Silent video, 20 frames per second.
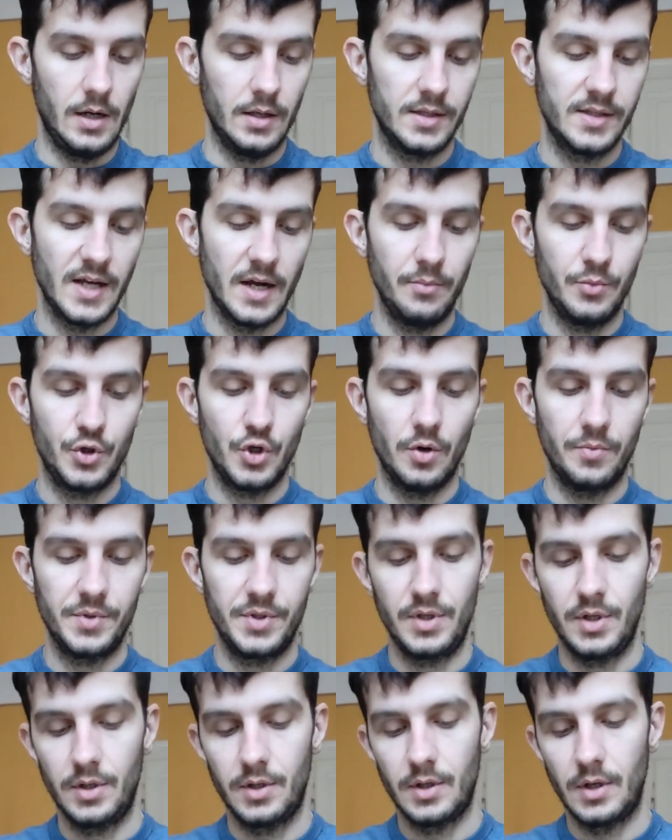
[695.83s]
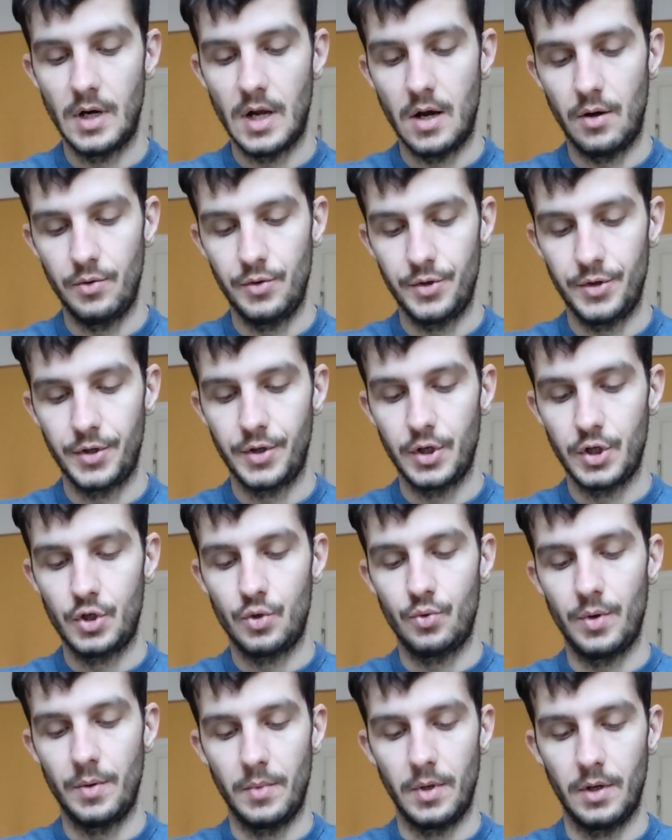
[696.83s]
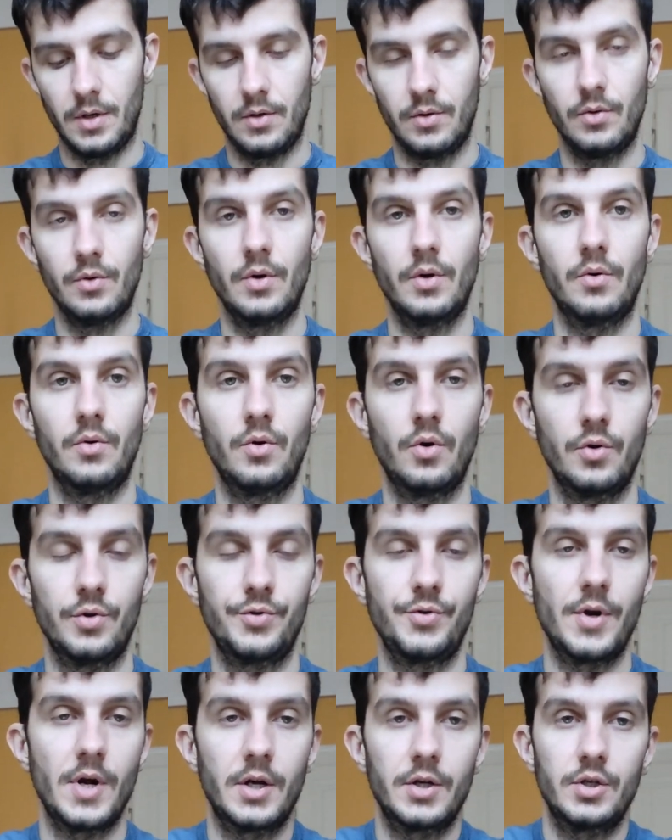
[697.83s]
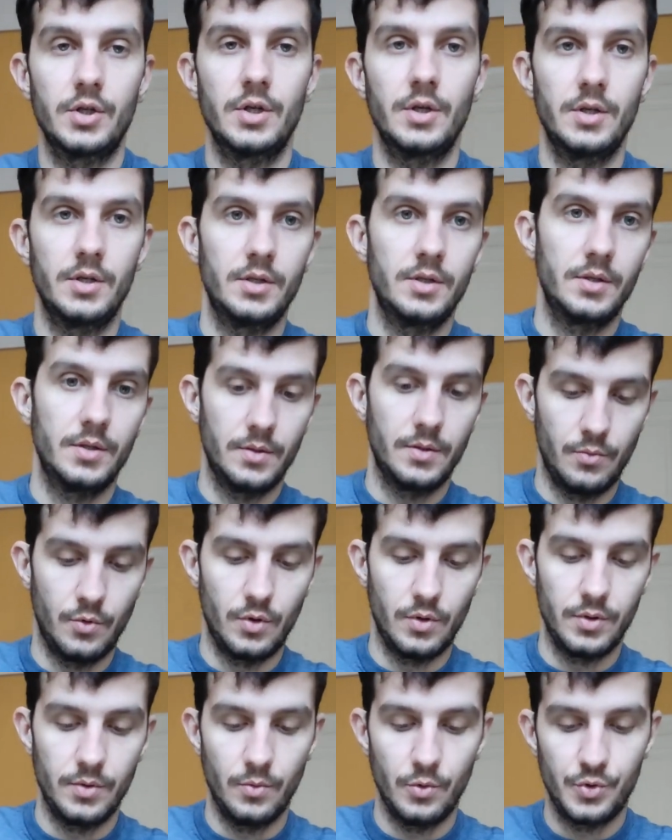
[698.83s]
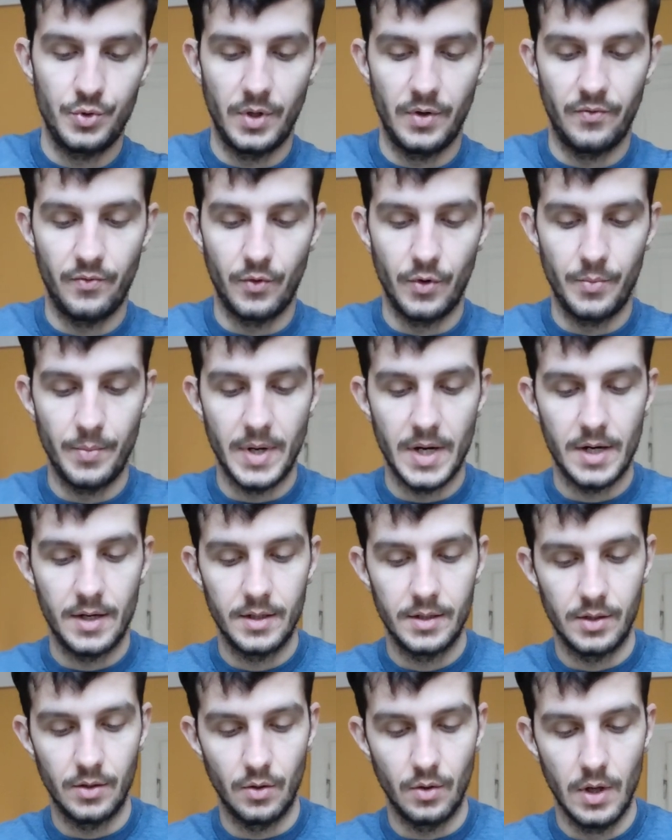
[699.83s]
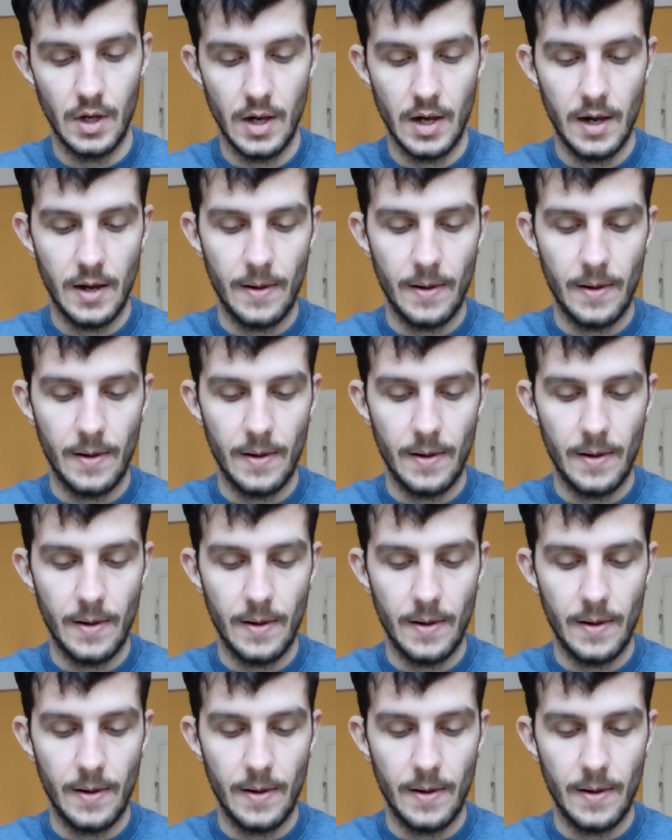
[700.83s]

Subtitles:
some jobs didn't allow Turkish women, constructions mostly for men. So